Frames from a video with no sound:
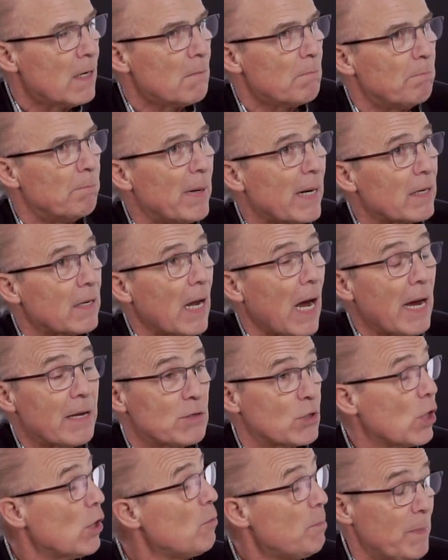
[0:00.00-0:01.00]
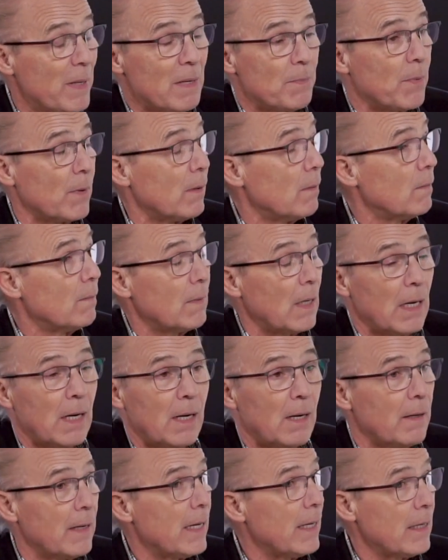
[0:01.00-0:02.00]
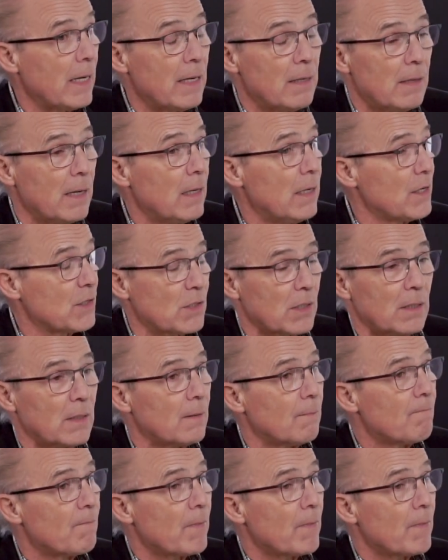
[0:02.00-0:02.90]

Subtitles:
But I tell people, listen,